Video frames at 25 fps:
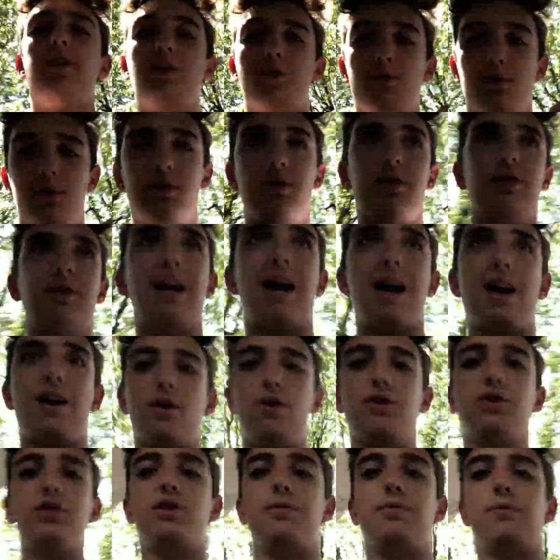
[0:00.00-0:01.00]
anyone is at
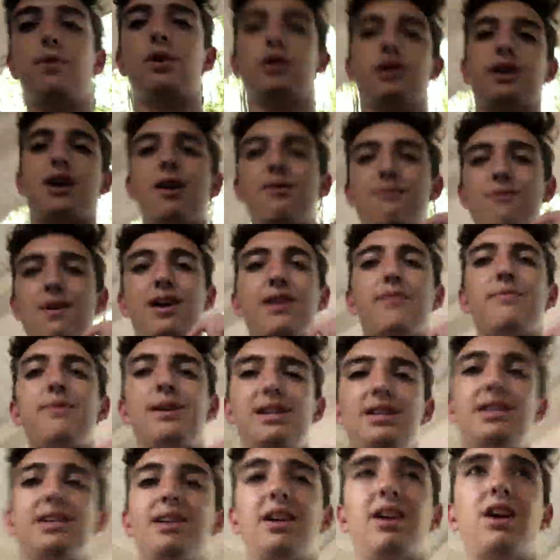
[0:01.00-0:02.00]
Hershey Park, I
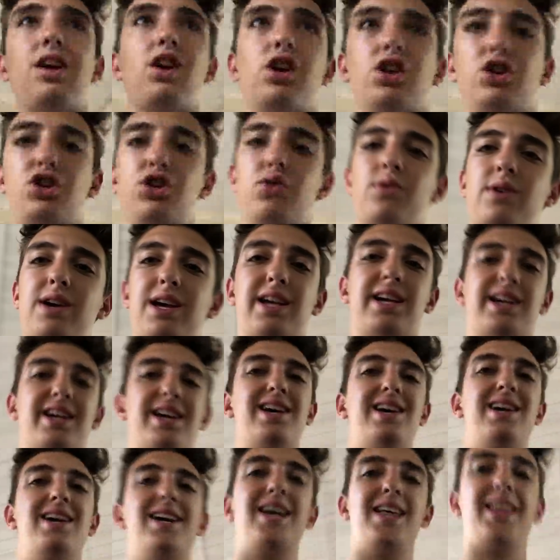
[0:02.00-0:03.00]
recommend doing
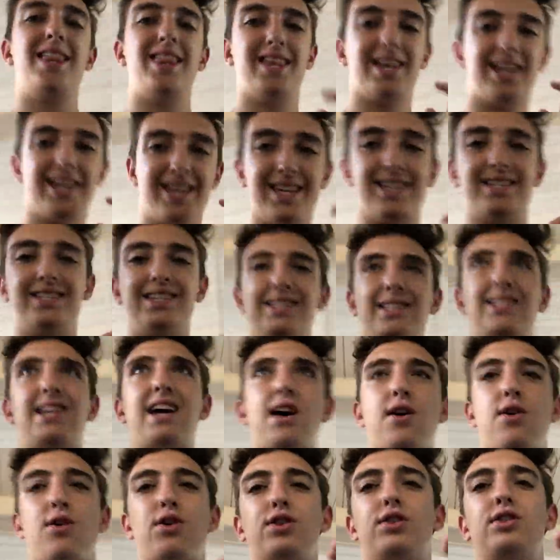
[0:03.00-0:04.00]
the Kissing
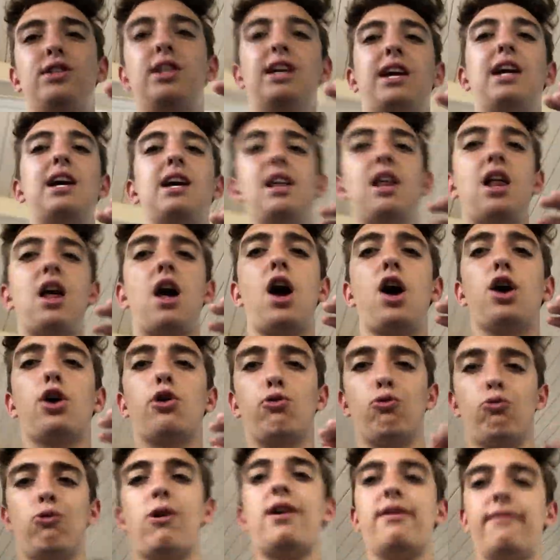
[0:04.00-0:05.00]
Tower to get a
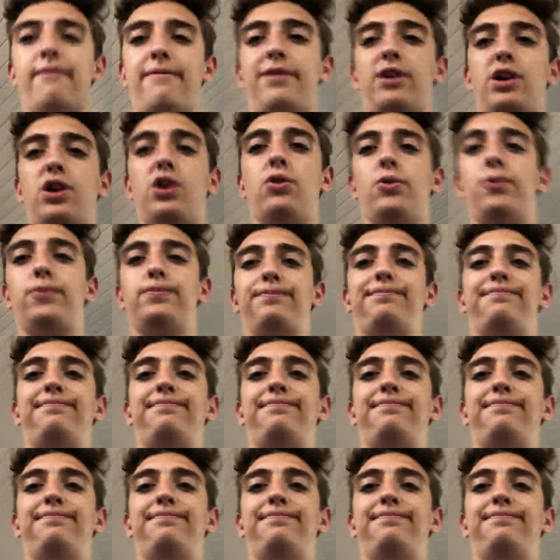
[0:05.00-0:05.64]
great view.